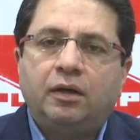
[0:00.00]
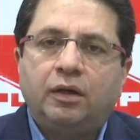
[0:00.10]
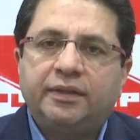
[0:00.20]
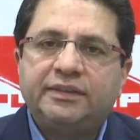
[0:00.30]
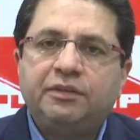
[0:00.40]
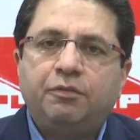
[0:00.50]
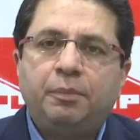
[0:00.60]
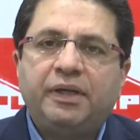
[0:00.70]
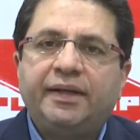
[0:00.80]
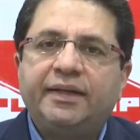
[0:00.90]

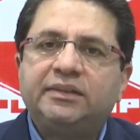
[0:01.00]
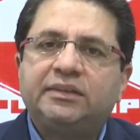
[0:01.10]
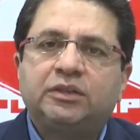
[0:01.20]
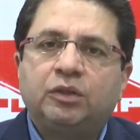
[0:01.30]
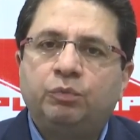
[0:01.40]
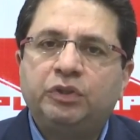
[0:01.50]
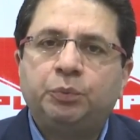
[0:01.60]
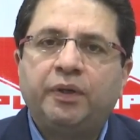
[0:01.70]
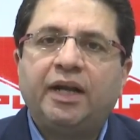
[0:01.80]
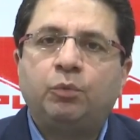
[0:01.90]
receivable days,
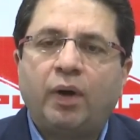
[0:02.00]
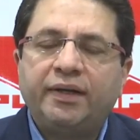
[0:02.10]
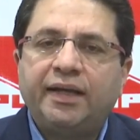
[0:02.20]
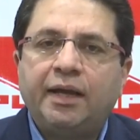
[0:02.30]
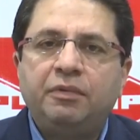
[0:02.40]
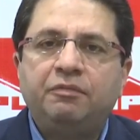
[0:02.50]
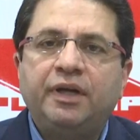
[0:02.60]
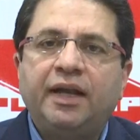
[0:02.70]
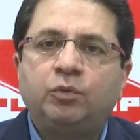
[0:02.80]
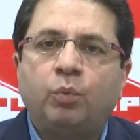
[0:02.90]
which were at one time
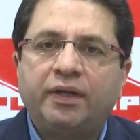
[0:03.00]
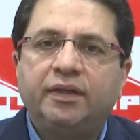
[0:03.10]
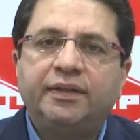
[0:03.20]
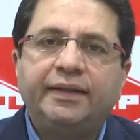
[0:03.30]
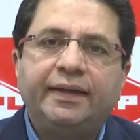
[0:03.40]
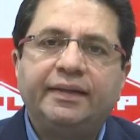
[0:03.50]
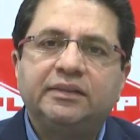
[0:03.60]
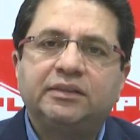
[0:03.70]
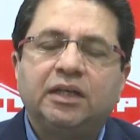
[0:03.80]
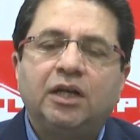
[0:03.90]
even at 130
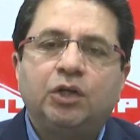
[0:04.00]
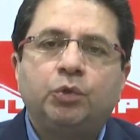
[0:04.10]
days.